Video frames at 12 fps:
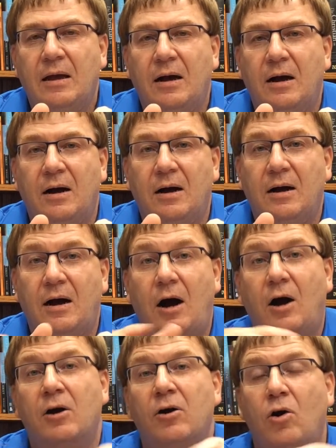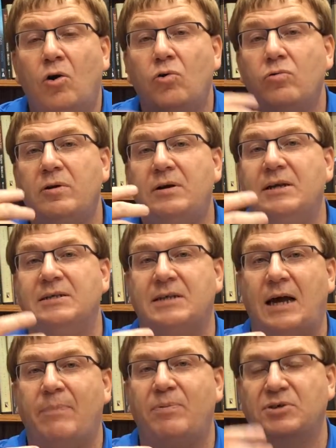our own
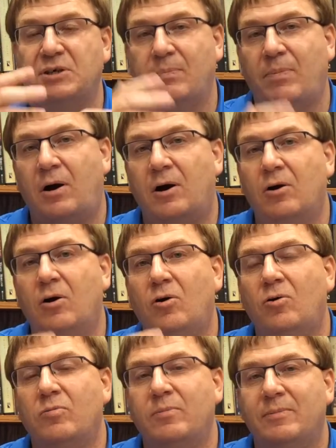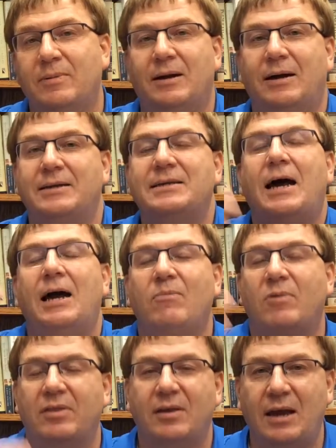discipleship, our own time
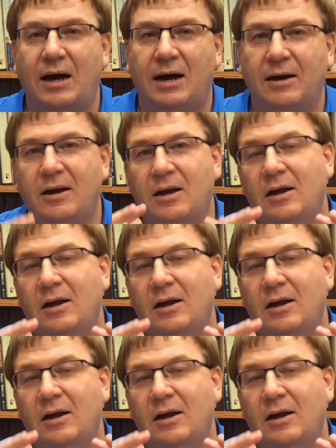with God.